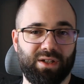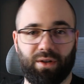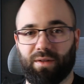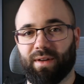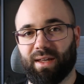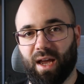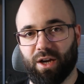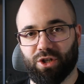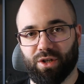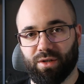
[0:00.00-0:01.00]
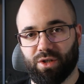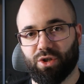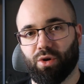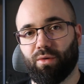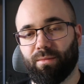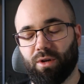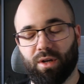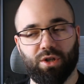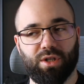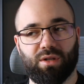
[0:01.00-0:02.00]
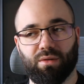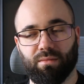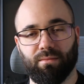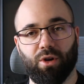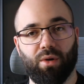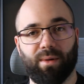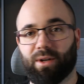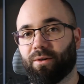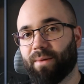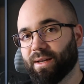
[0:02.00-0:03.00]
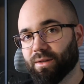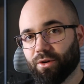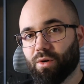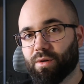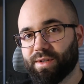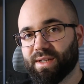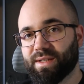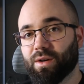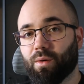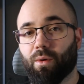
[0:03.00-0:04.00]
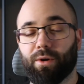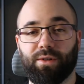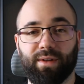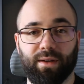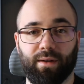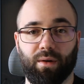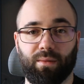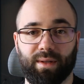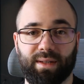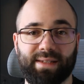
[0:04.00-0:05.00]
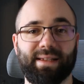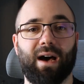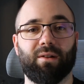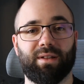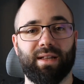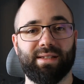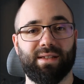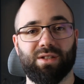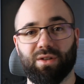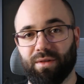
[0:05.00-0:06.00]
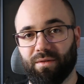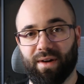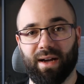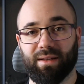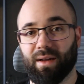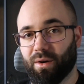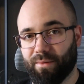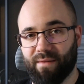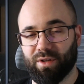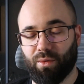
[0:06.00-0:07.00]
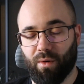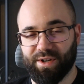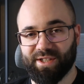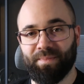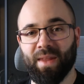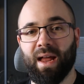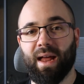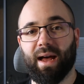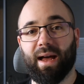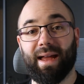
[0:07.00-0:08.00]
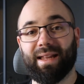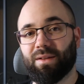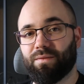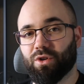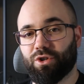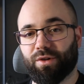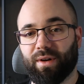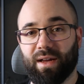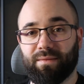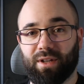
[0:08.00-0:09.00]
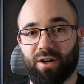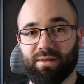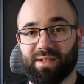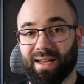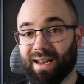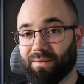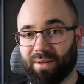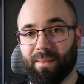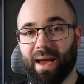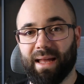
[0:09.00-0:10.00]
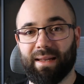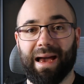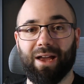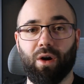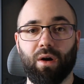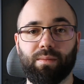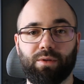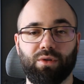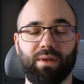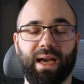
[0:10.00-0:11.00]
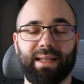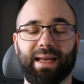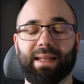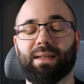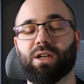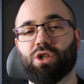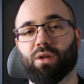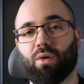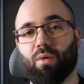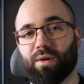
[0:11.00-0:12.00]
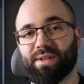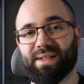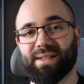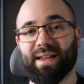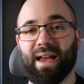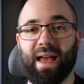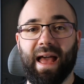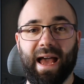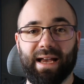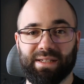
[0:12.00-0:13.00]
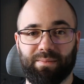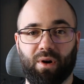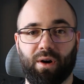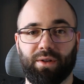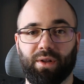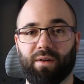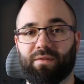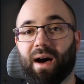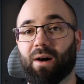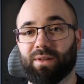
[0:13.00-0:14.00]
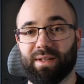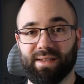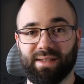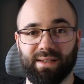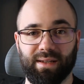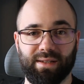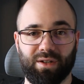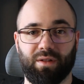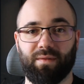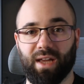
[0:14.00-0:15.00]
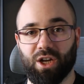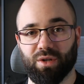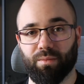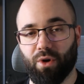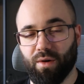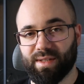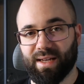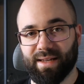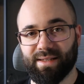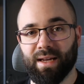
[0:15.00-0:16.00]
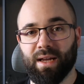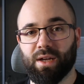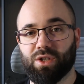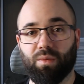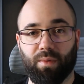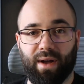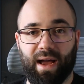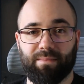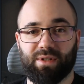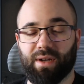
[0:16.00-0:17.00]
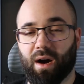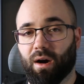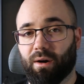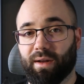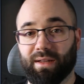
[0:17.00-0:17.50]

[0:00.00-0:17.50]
certification. So you can just go with our regular courses, or you can go with this Autodesk certified Revit course. In the future, if there's enough demand, I hope to get additional courses as part of Autodesk certification process. So perhaps our